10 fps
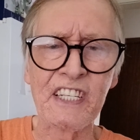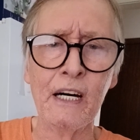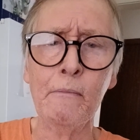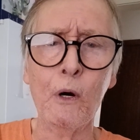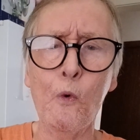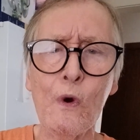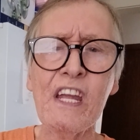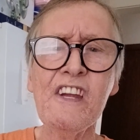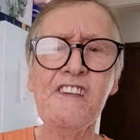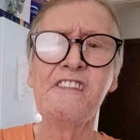
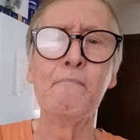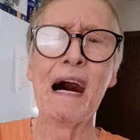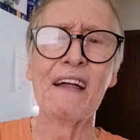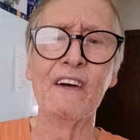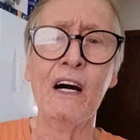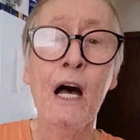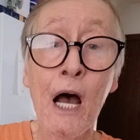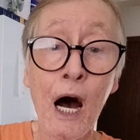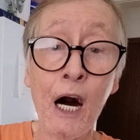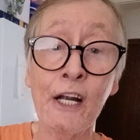tumbleweeds by the
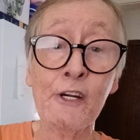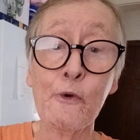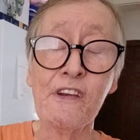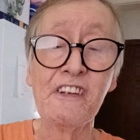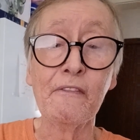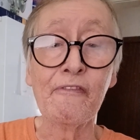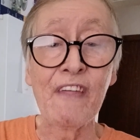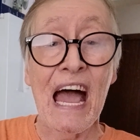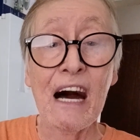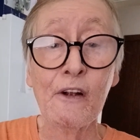hundreds of
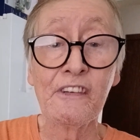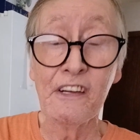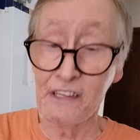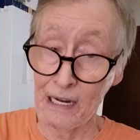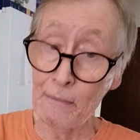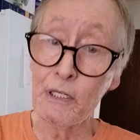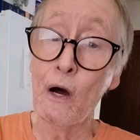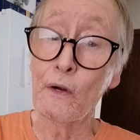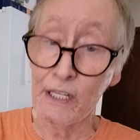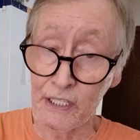thousands. And I'm
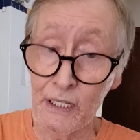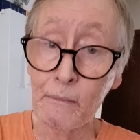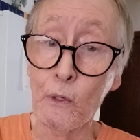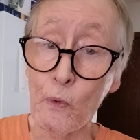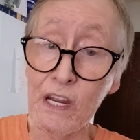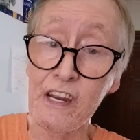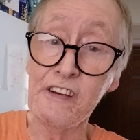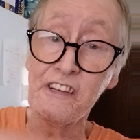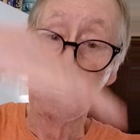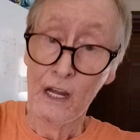talking
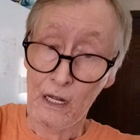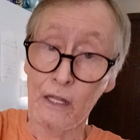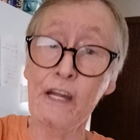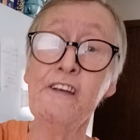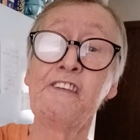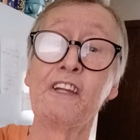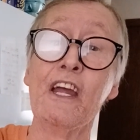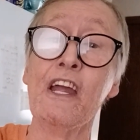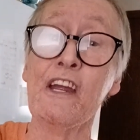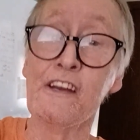tumbleweeds. These
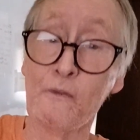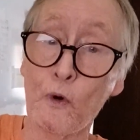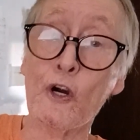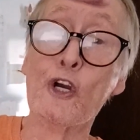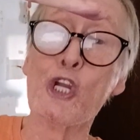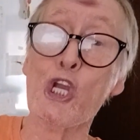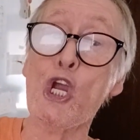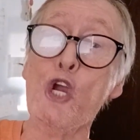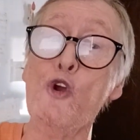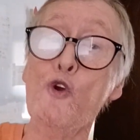things were
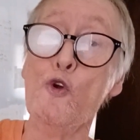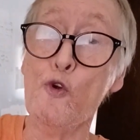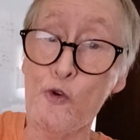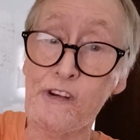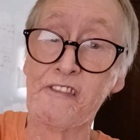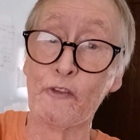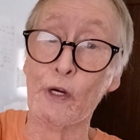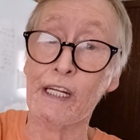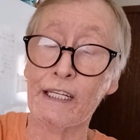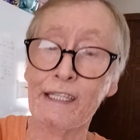huge,
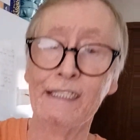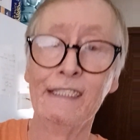friend.